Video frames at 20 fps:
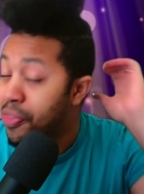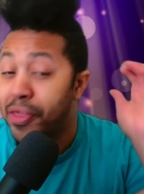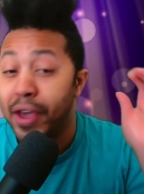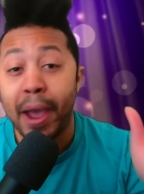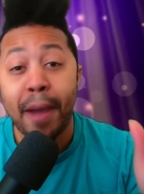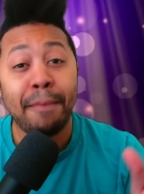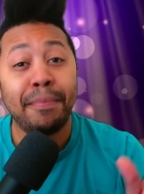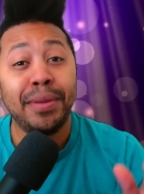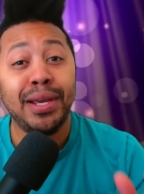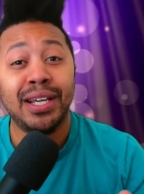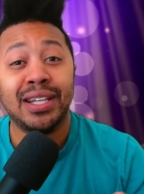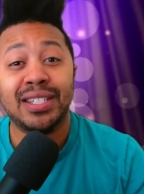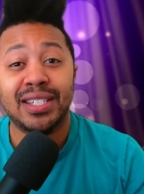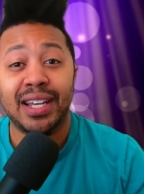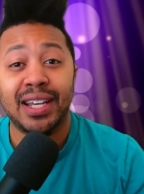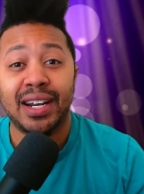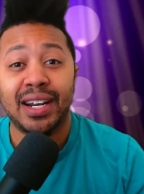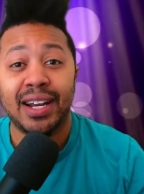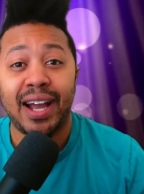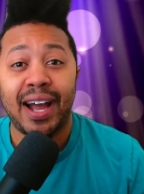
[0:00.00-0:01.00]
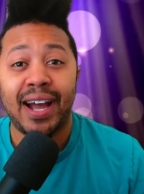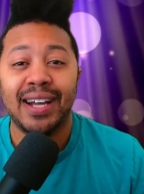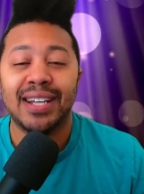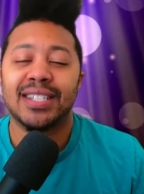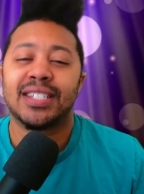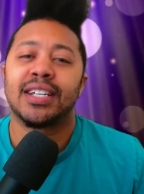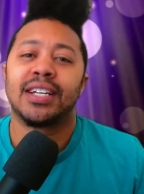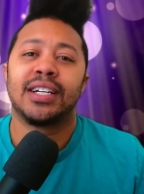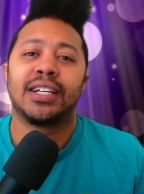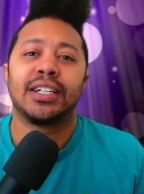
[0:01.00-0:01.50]
that being said,
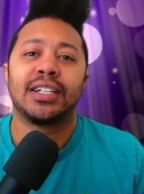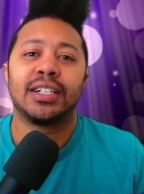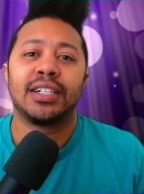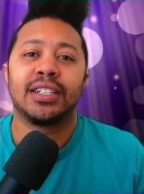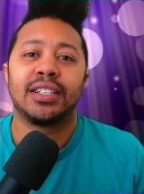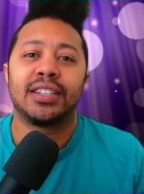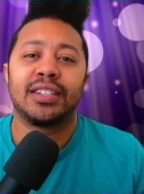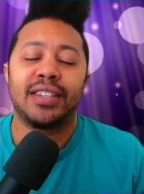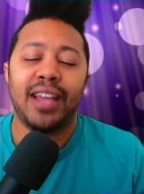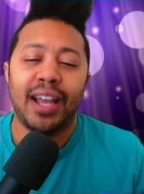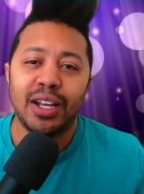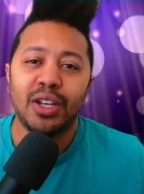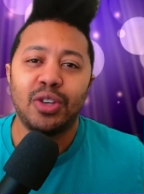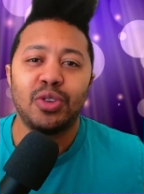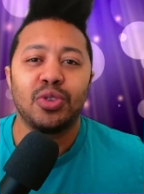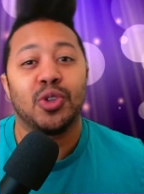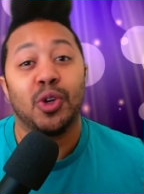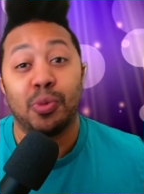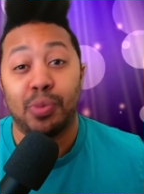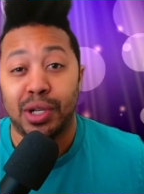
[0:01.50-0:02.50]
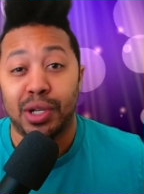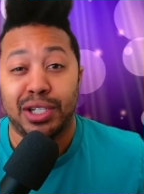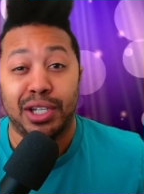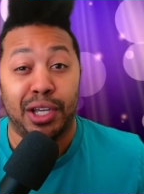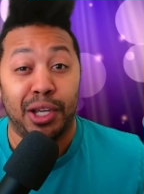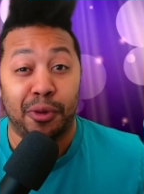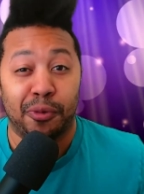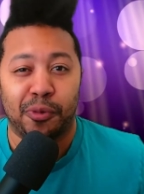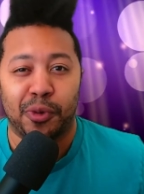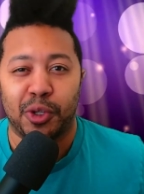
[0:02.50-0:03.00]
guys, thank you so much
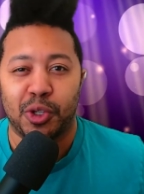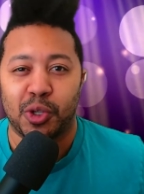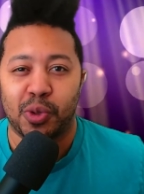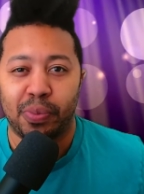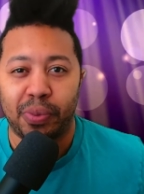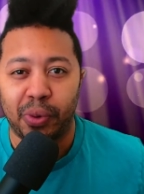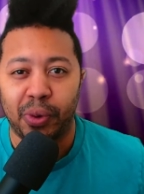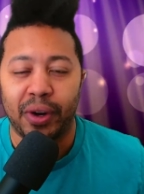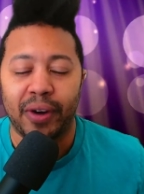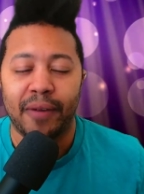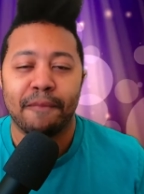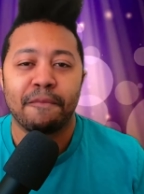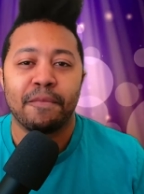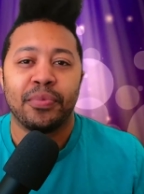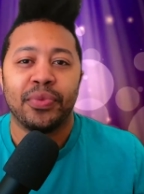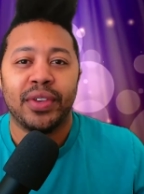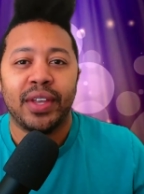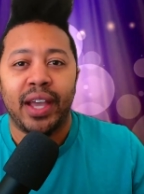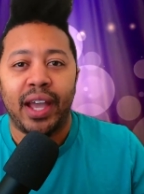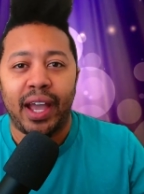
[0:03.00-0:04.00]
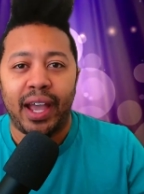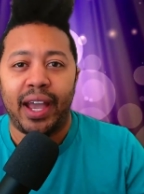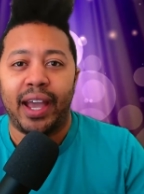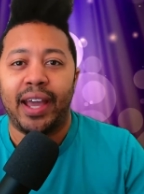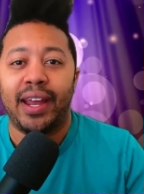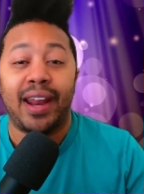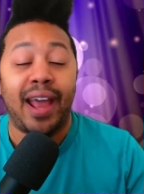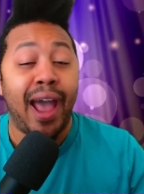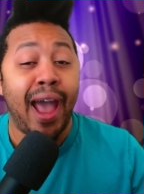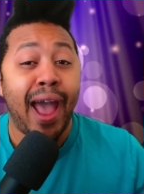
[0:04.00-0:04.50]
again for the support.
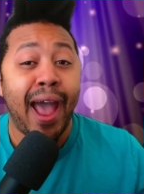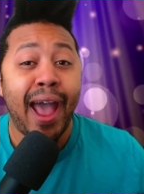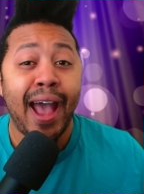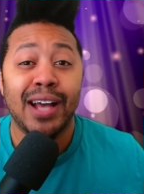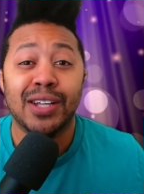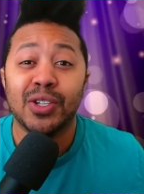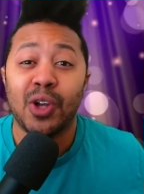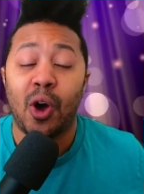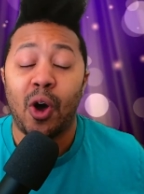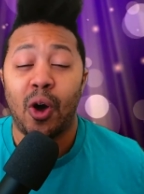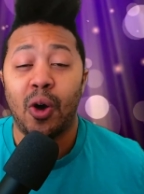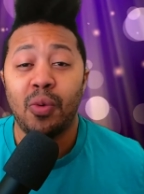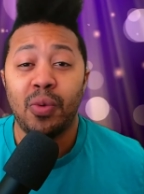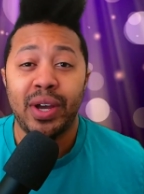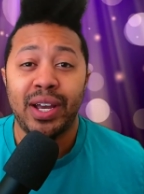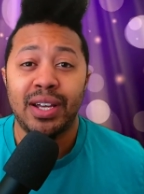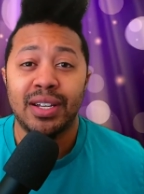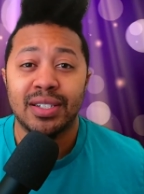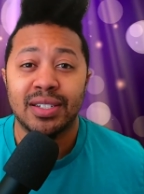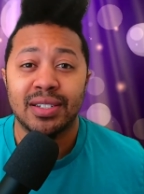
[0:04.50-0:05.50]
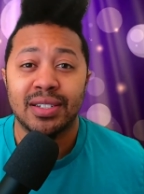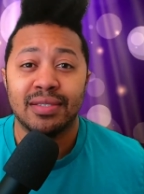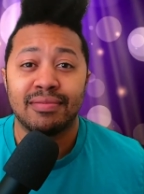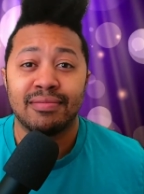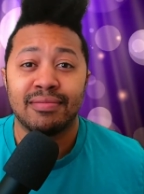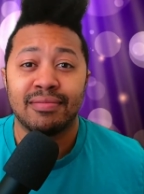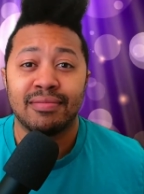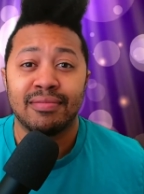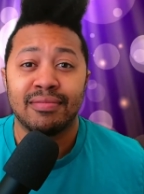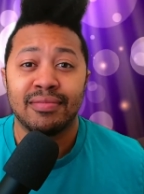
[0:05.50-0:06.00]
And as always,
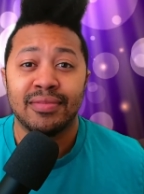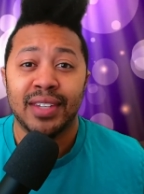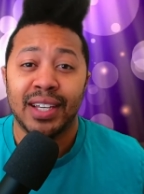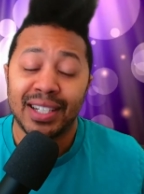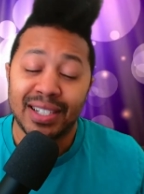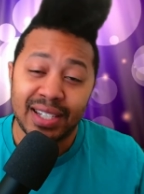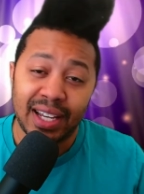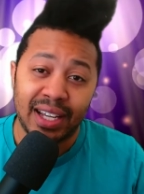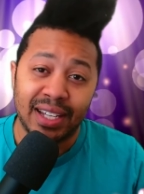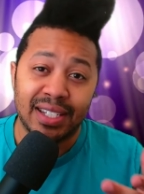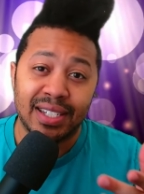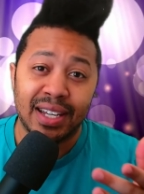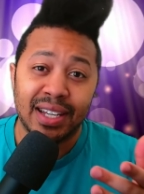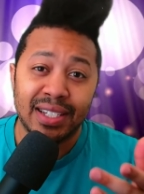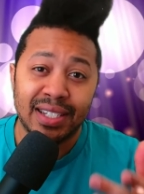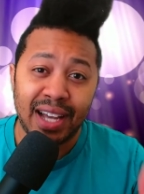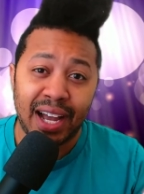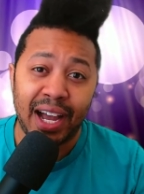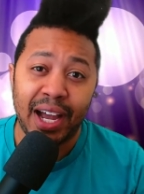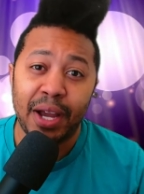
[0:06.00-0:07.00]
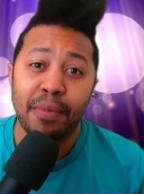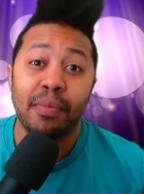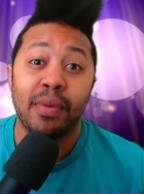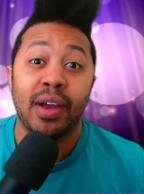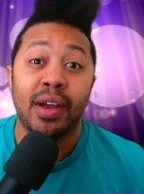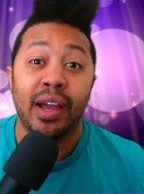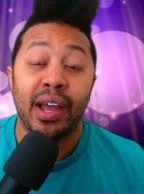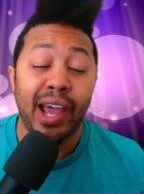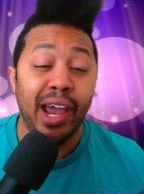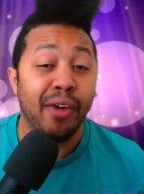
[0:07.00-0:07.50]
it takes time,
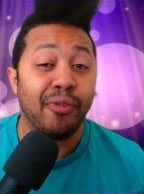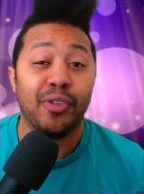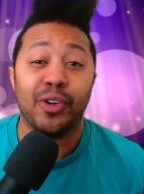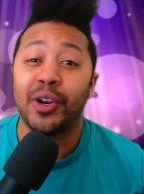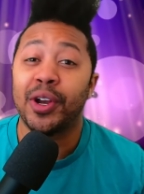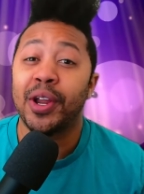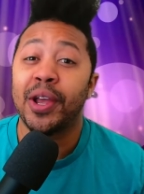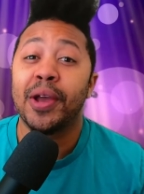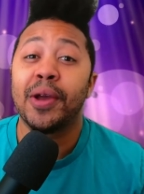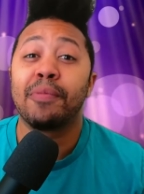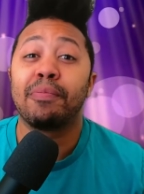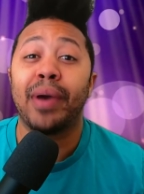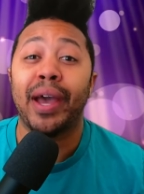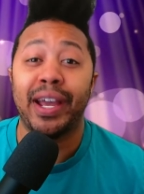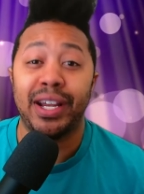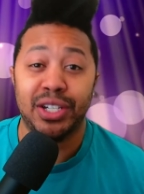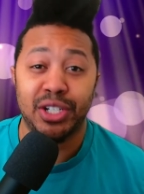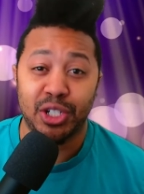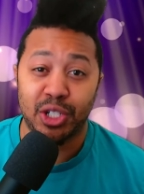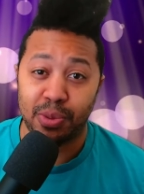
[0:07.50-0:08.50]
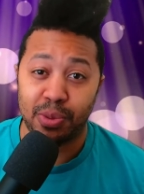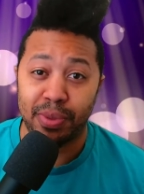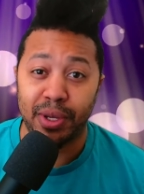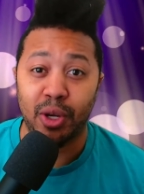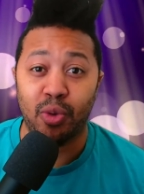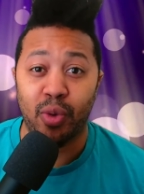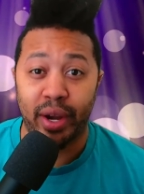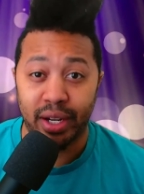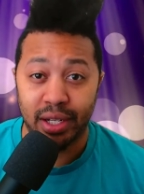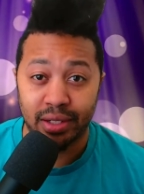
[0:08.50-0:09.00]
effort, patience to be
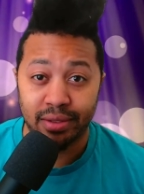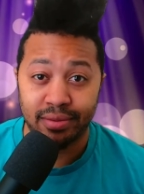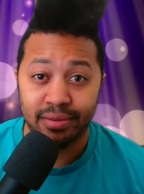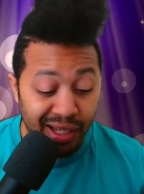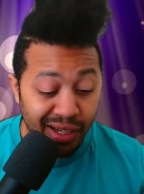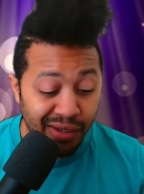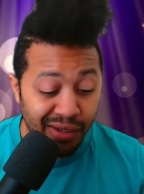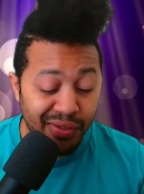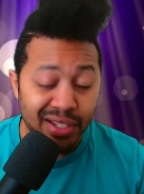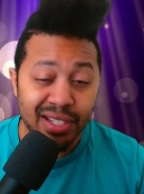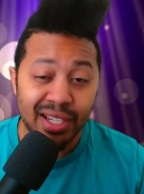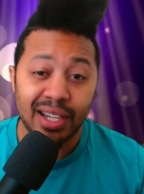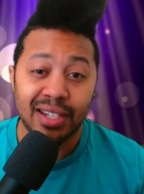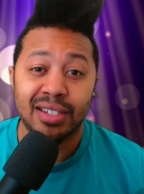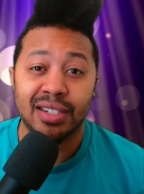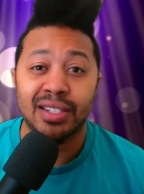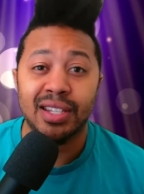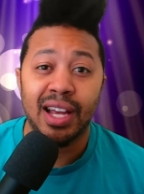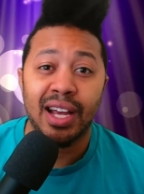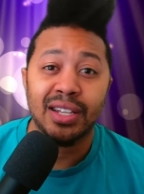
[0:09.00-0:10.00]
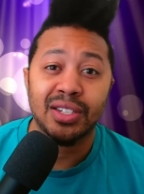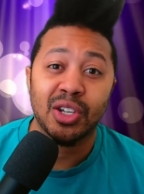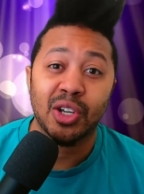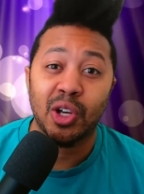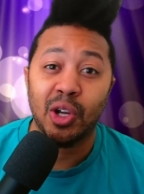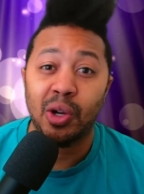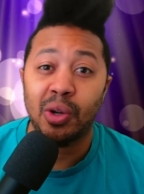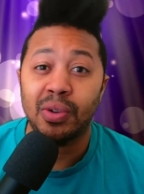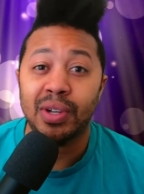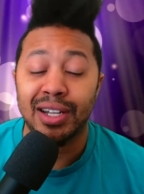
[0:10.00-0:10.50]
great. Give this exercise a
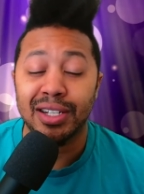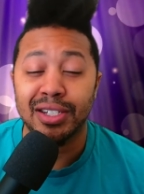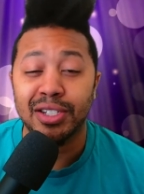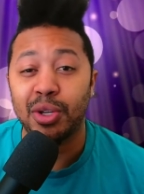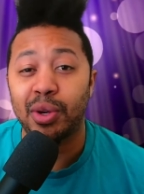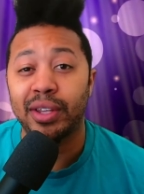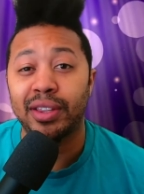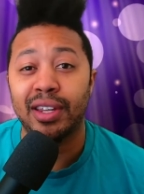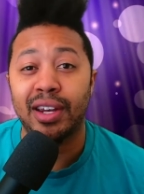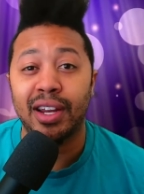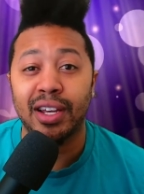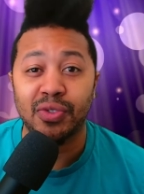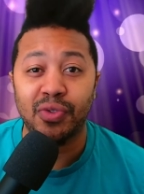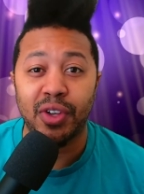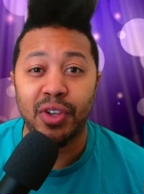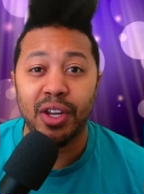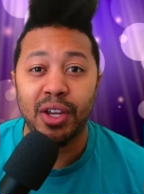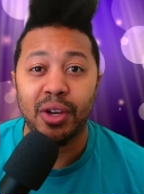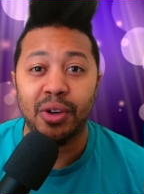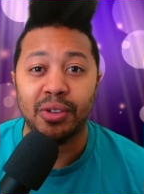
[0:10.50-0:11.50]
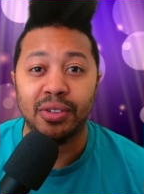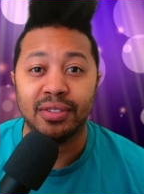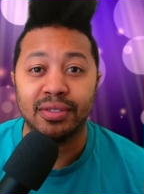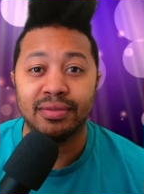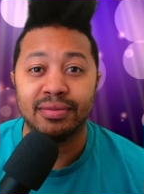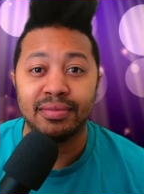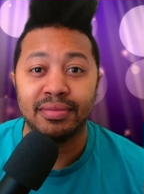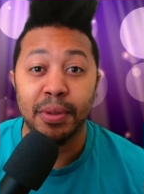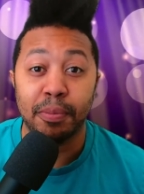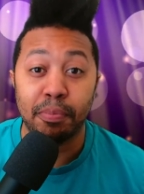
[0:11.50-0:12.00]
go, and I'll see you at the next video.
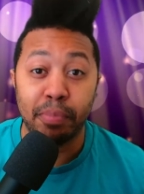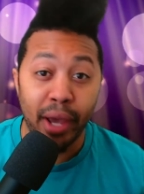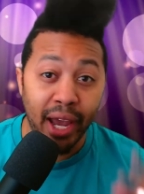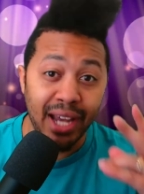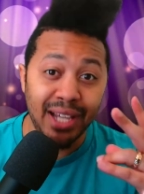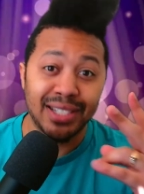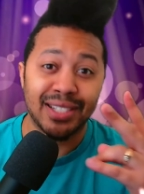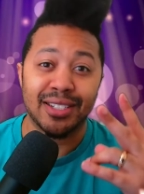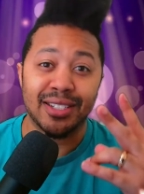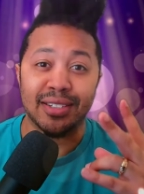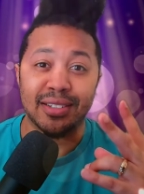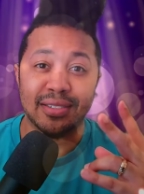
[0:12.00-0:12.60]
Peace.